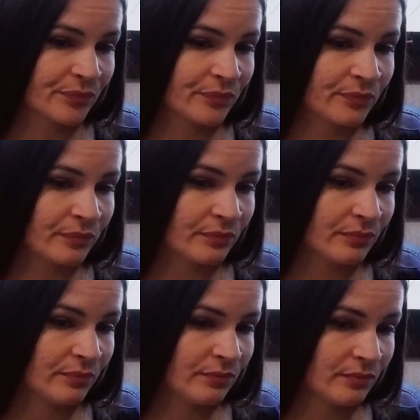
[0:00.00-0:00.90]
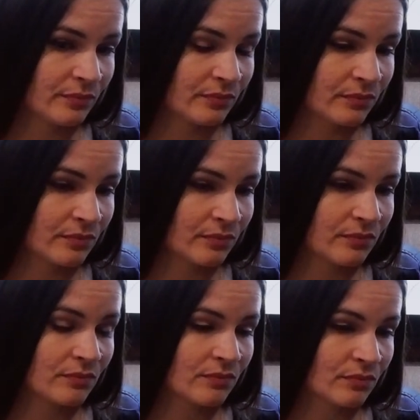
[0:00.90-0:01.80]

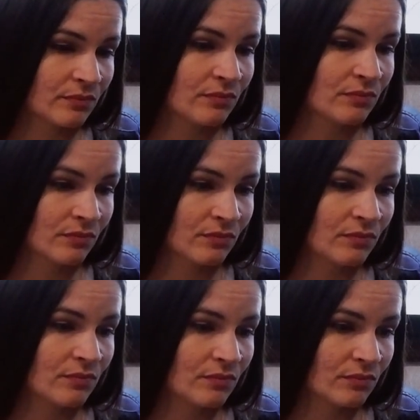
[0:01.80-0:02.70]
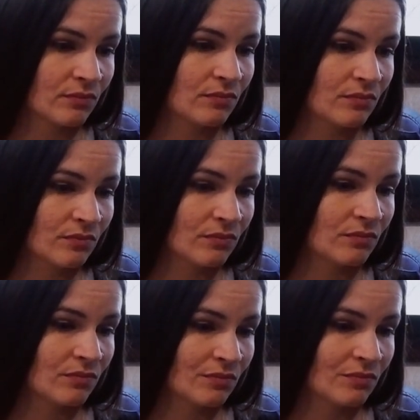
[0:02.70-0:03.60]

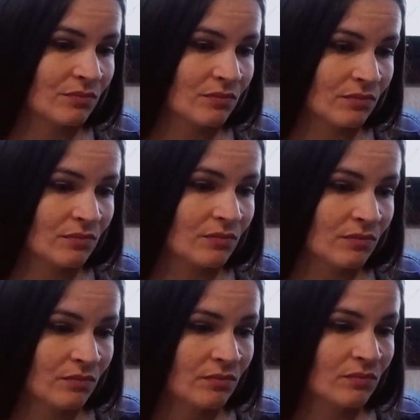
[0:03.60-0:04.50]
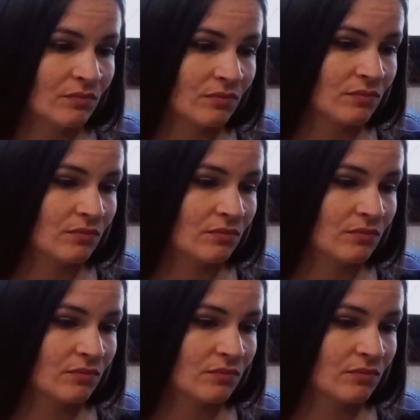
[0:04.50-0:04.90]
No words are spoken by the person on screen.